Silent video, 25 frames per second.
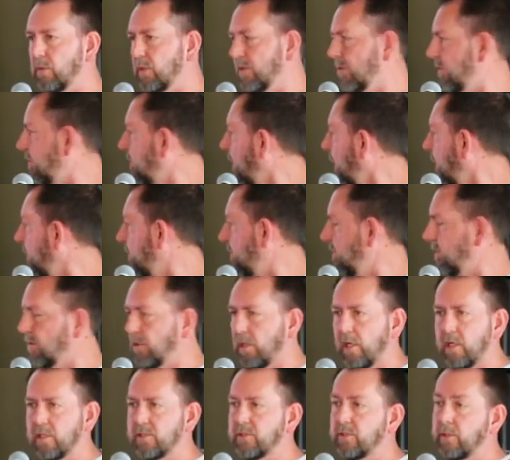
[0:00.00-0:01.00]
early stages
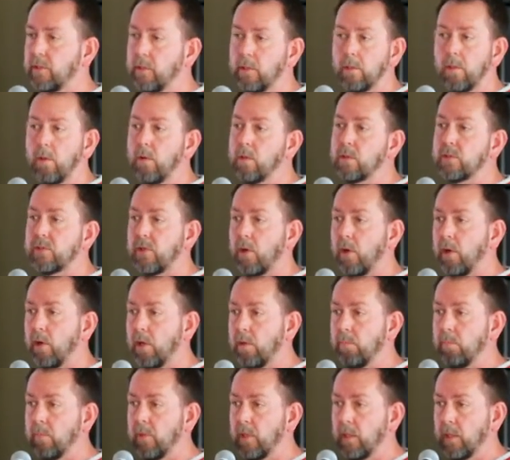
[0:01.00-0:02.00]
lasted a long
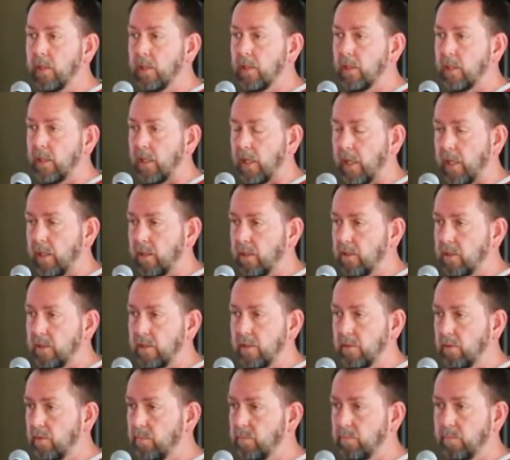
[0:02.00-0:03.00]
time, and
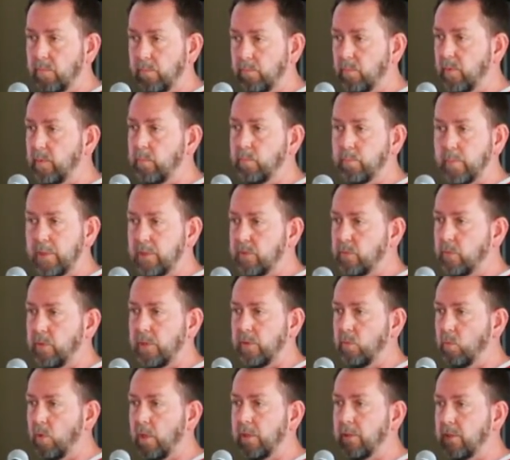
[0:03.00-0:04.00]
it,
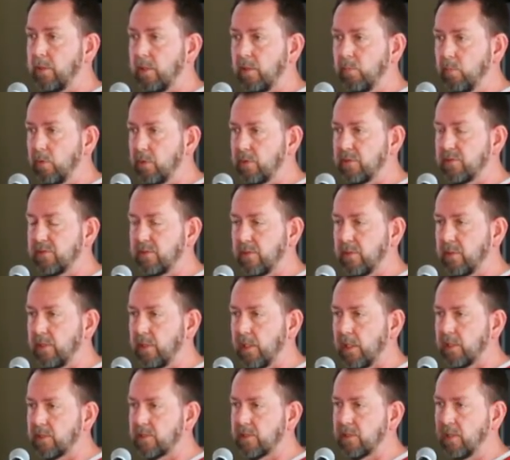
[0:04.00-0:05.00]
between one and the emergence of the
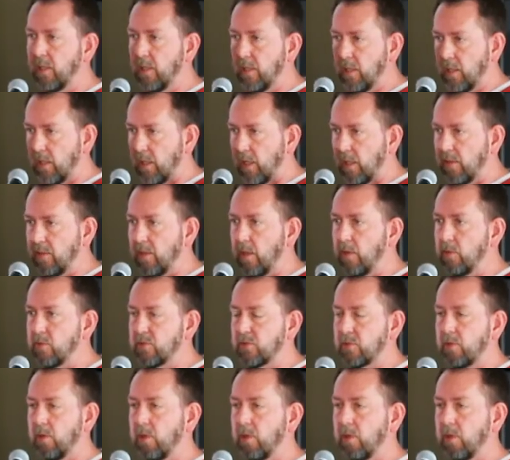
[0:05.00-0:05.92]
next, and those